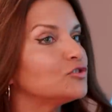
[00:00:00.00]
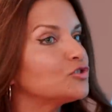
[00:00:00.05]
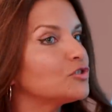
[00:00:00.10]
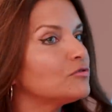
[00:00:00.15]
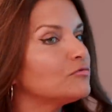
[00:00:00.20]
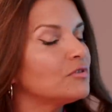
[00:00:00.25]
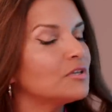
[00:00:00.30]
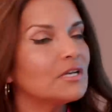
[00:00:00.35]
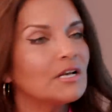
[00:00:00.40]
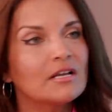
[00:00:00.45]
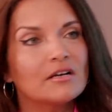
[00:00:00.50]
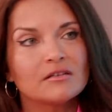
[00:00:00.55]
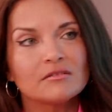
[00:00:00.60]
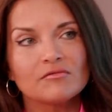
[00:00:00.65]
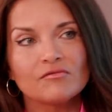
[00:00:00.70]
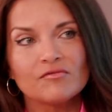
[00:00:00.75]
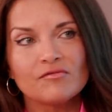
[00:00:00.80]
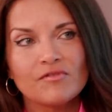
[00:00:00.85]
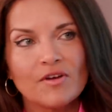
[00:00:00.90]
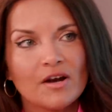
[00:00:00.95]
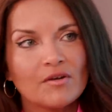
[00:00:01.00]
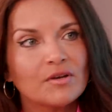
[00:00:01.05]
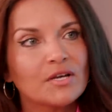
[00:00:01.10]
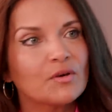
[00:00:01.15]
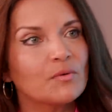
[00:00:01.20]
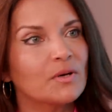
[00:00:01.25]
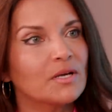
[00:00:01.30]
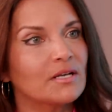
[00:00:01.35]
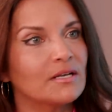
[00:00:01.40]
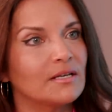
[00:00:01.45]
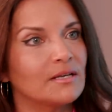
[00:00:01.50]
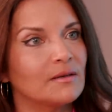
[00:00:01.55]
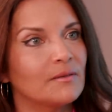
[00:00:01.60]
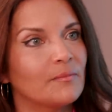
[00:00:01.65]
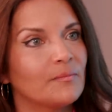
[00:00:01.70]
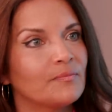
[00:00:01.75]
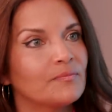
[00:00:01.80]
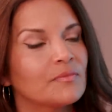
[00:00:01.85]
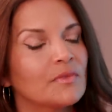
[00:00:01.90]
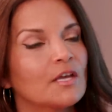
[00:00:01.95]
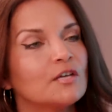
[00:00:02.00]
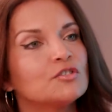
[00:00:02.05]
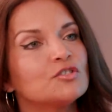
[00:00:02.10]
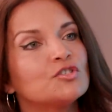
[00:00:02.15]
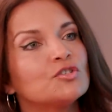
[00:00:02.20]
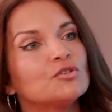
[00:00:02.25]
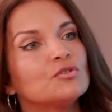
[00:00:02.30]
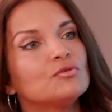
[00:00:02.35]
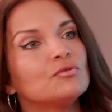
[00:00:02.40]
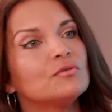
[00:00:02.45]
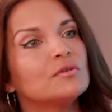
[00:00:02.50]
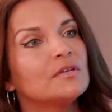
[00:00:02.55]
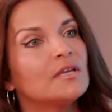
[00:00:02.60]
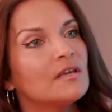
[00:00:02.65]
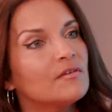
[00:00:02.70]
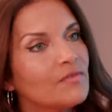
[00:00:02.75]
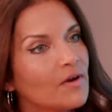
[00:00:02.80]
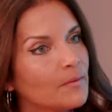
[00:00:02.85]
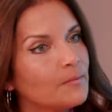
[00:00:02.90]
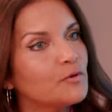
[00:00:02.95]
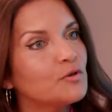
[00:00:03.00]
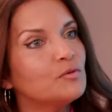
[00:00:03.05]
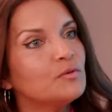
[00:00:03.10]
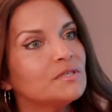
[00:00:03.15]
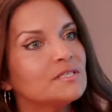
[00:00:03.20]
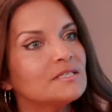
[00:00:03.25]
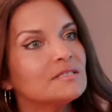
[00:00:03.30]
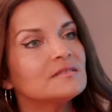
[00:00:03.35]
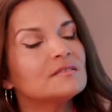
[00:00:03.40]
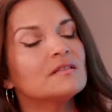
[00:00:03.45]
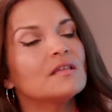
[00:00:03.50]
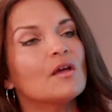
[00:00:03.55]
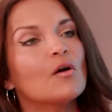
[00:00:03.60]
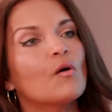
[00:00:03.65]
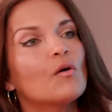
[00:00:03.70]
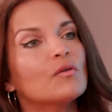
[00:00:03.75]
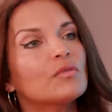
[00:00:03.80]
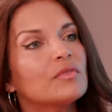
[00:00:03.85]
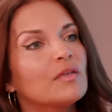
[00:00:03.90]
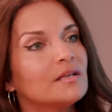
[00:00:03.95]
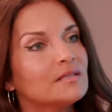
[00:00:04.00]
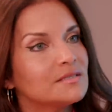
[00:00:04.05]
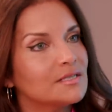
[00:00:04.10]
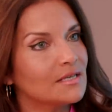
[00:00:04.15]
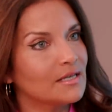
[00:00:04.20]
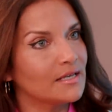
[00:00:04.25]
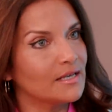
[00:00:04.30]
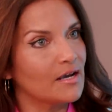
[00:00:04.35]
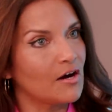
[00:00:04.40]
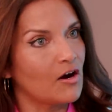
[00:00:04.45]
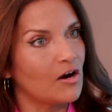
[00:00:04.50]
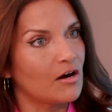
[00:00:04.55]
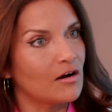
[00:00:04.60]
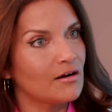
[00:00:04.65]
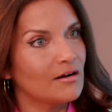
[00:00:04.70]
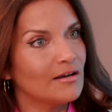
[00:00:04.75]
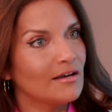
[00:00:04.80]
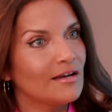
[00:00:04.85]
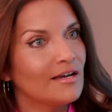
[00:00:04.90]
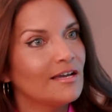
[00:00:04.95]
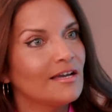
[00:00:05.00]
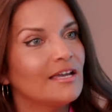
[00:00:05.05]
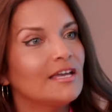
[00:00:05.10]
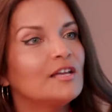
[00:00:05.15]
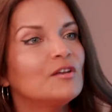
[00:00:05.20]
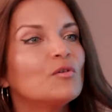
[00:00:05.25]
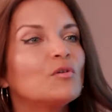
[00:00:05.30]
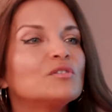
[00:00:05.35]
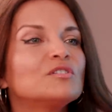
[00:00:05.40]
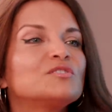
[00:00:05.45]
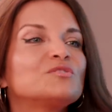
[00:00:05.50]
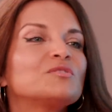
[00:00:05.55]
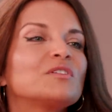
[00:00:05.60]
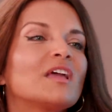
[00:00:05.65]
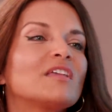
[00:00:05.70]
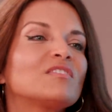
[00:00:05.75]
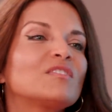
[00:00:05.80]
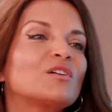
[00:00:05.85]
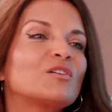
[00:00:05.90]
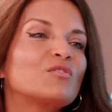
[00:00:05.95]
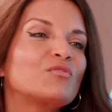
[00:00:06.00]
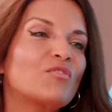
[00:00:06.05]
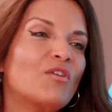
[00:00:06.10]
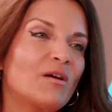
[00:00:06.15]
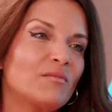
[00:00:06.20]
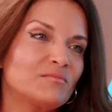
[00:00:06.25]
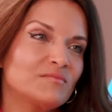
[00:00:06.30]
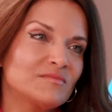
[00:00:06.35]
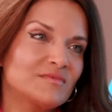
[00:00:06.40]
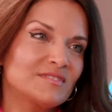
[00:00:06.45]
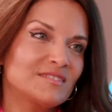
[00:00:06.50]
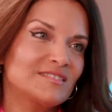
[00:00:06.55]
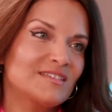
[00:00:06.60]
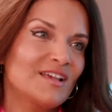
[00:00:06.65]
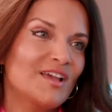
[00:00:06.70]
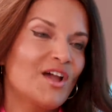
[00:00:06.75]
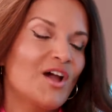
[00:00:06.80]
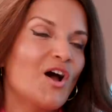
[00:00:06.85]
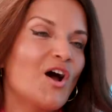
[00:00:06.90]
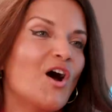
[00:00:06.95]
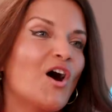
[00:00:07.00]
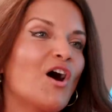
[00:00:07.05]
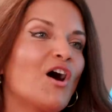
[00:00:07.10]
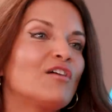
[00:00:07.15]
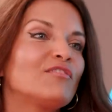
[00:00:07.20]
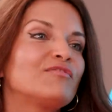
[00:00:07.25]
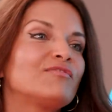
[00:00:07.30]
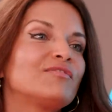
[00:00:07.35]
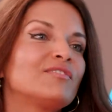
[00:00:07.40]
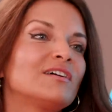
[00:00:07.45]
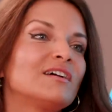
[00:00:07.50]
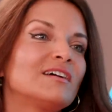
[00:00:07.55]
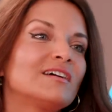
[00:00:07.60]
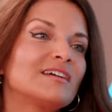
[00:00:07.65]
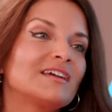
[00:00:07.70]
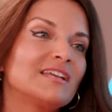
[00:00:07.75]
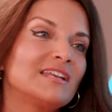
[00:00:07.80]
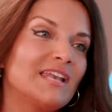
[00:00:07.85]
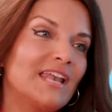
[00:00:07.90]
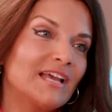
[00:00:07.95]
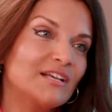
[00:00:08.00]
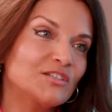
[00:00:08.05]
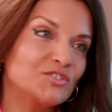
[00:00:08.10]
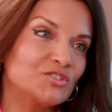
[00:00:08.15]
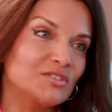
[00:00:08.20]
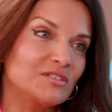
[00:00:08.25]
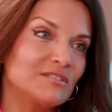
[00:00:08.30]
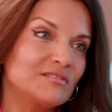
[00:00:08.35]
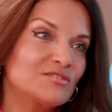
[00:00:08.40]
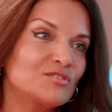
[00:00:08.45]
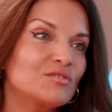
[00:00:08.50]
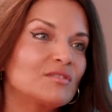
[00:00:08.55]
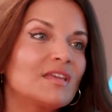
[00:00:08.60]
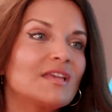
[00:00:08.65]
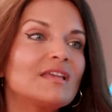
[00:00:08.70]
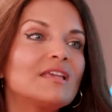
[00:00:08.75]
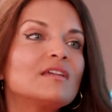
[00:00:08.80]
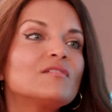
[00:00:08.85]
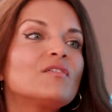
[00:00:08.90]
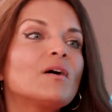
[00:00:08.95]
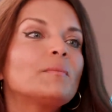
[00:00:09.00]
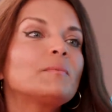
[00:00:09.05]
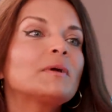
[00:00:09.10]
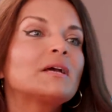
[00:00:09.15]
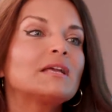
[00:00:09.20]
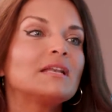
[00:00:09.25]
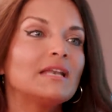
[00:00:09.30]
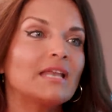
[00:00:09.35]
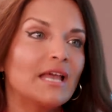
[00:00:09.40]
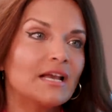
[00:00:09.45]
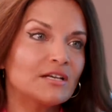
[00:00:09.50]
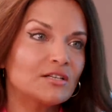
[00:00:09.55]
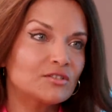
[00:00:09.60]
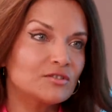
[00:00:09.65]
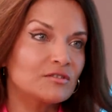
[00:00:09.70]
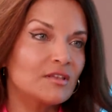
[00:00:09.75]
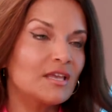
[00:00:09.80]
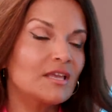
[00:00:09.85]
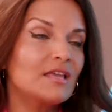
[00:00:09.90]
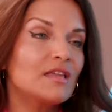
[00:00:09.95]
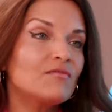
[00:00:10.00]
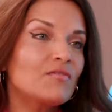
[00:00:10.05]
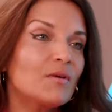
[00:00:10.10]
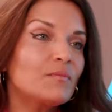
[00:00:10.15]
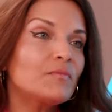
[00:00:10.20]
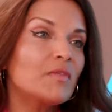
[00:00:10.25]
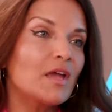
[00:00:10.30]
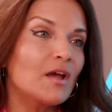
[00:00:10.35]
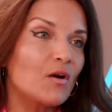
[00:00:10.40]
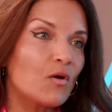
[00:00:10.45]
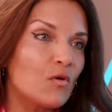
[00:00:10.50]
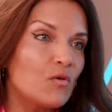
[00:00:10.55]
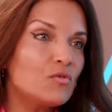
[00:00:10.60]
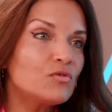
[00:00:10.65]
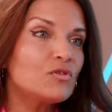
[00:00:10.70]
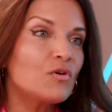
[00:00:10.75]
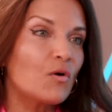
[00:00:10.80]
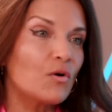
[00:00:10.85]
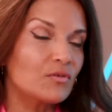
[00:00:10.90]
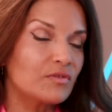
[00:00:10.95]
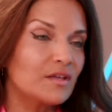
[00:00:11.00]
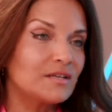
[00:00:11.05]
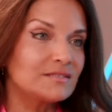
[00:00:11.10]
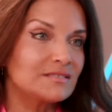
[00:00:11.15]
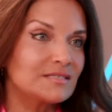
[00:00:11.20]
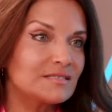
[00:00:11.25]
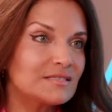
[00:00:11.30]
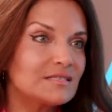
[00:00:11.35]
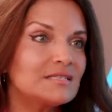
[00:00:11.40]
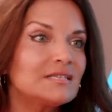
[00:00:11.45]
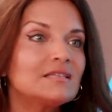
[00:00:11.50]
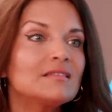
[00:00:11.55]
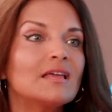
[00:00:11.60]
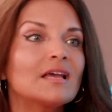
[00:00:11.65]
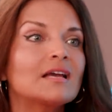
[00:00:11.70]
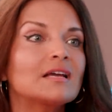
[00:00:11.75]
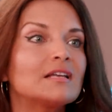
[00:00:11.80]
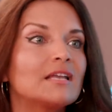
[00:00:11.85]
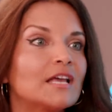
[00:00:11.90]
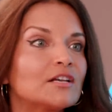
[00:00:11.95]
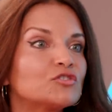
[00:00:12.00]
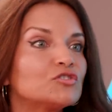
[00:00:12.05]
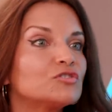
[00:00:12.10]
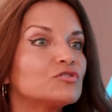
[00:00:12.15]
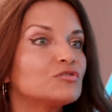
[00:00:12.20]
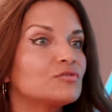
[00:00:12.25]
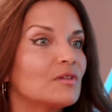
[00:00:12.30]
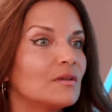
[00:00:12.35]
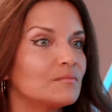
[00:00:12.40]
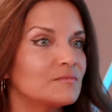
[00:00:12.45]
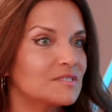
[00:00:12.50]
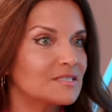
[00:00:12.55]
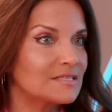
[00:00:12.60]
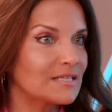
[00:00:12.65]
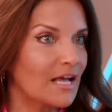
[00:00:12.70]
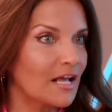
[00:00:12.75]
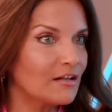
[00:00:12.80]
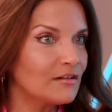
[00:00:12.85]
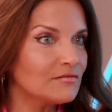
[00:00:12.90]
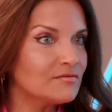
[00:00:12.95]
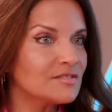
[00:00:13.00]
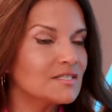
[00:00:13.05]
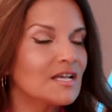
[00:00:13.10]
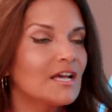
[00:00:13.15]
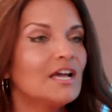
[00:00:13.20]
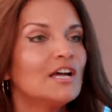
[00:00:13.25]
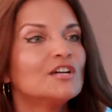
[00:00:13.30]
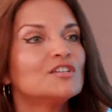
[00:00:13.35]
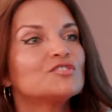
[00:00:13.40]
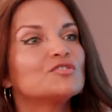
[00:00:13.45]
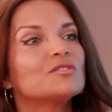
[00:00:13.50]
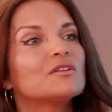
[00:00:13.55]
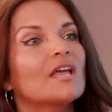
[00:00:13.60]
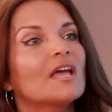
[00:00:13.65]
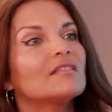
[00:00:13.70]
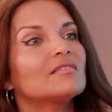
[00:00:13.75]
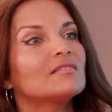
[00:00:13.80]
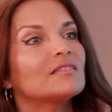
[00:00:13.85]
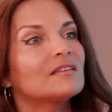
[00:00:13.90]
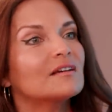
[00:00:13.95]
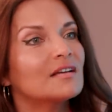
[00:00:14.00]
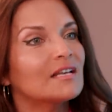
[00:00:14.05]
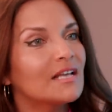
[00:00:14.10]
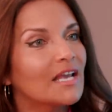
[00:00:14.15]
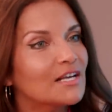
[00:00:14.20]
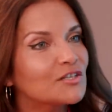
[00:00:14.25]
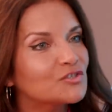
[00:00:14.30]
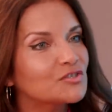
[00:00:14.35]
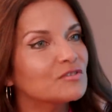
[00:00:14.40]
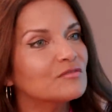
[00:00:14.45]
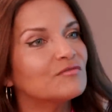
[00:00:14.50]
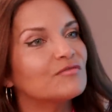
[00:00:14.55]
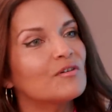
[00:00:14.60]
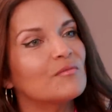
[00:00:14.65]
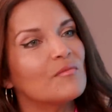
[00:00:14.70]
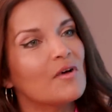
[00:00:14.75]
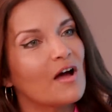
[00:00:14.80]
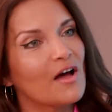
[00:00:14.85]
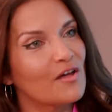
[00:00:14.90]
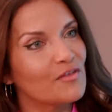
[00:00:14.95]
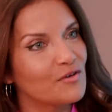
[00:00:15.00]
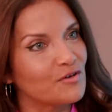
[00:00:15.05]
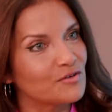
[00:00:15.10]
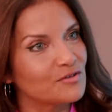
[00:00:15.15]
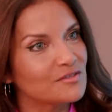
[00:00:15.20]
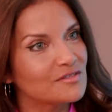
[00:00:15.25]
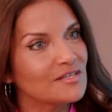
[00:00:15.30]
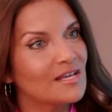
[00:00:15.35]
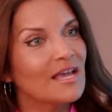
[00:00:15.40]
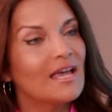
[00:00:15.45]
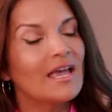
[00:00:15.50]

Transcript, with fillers: children learn very quickly to give up who it is they authentically are in order to get the crumbs of connection. So they give up connect they give up their own authenticity, their connection to themselves to get the connection from others. Mm.